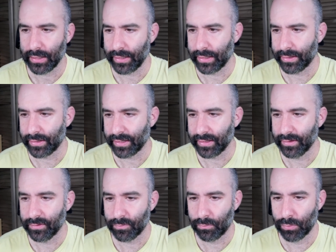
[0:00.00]
And
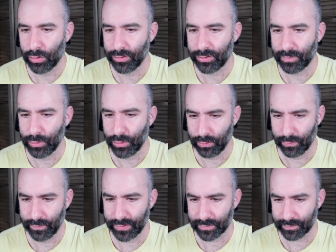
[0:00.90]
against most
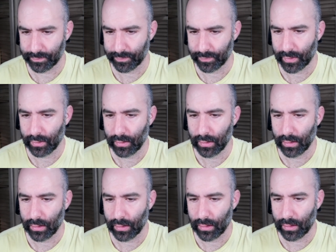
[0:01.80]
moves,
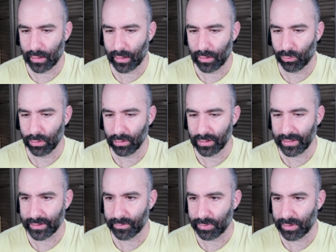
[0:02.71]
we're
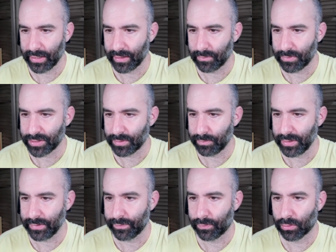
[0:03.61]
looking to play bishop
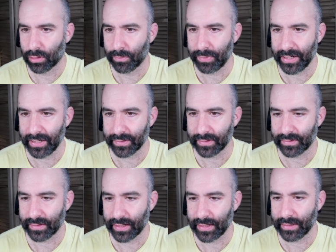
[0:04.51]
b4, pinning
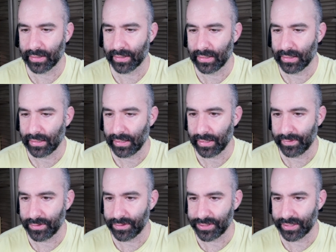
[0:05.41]
this knight,
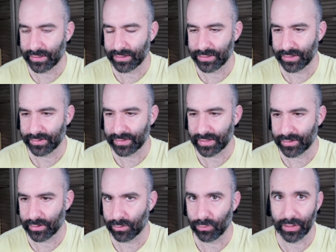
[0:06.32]
and then challenge the
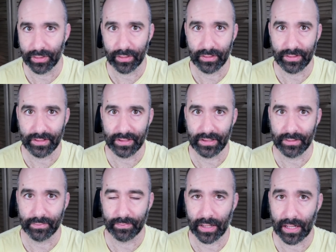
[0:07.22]
center with
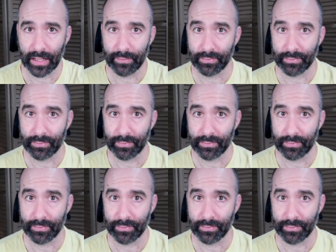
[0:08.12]
d5.